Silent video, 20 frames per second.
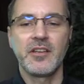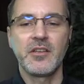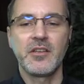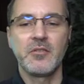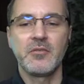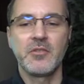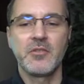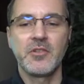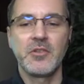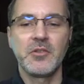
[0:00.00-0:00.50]
you
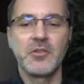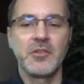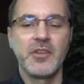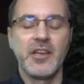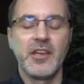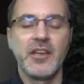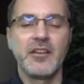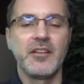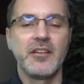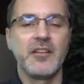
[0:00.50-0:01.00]
for doing
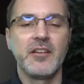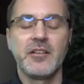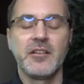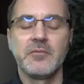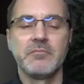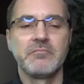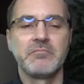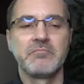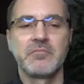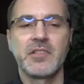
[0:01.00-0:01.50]
that,
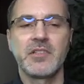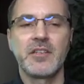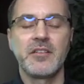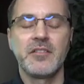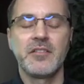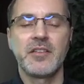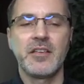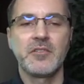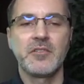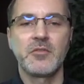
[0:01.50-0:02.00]

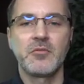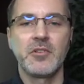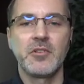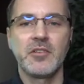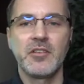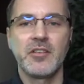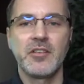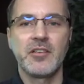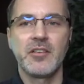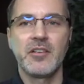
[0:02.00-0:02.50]
because that's
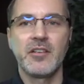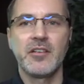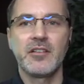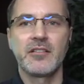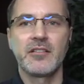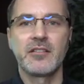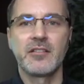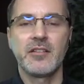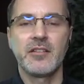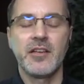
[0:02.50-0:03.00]
really I
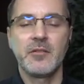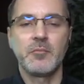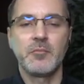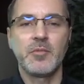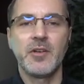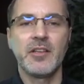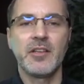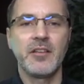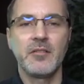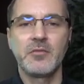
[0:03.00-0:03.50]

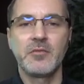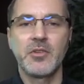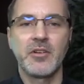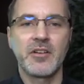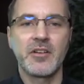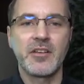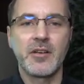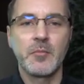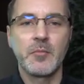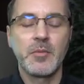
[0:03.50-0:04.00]
love
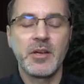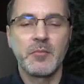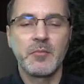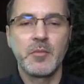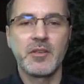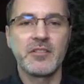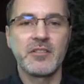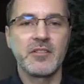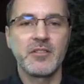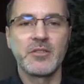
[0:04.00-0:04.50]
talking about
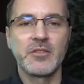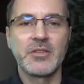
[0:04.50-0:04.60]
business.